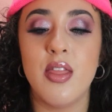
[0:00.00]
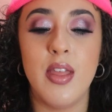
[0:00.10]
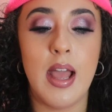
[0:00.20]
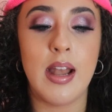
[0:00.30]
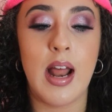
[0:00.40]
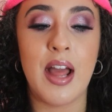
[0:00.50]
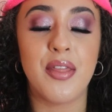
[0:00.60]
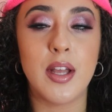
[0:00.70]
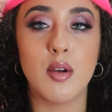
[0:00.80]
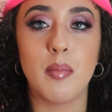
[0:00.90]
then I
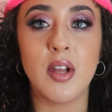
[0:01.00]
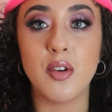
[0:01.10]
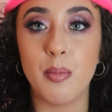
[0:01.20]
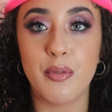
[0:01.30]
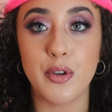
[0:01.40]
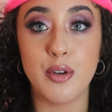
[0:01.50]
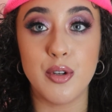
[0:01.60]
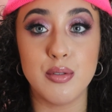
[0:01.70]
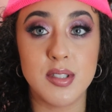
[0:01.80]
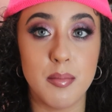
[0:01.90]
think it would be dope for you to
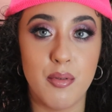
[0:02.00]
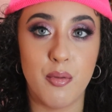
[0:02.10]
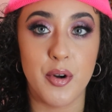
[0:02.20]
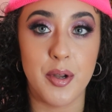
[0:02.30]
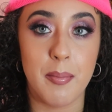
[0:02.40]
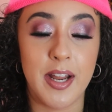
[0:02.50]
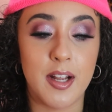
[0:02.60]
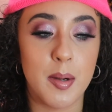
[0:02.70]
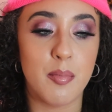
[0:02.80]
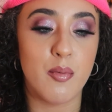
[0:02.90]
use it before your
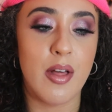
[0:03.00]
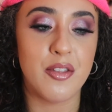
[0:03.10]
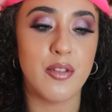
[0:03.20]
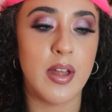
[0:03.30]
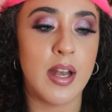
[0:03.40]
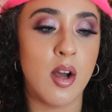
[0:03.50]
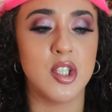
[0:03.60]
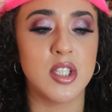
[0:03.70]
makeup rather than